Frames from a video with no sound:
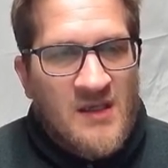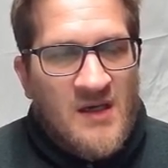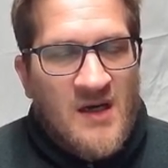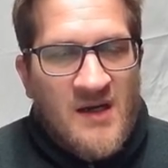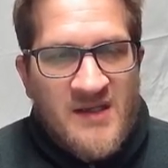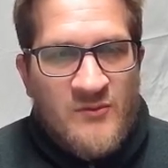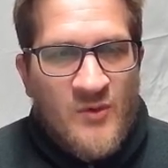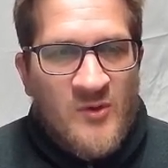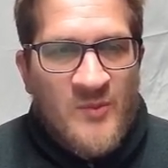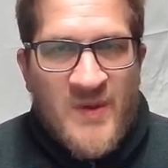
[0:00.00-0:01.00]
uh, in
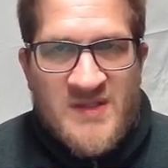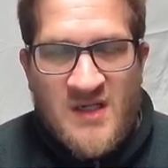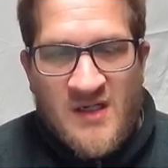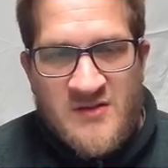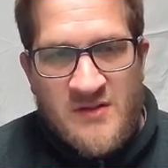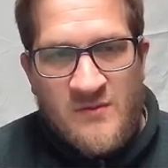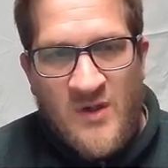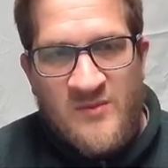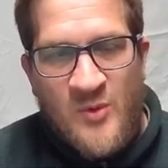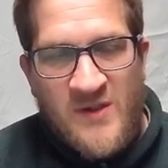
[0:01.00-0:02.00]
room is
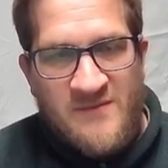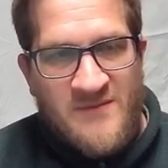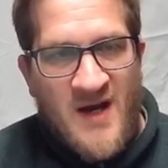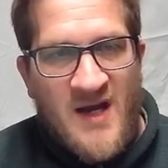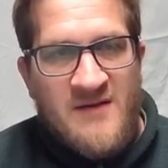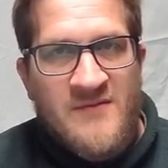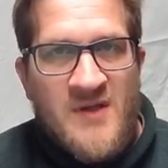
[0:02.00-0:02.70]
101.5.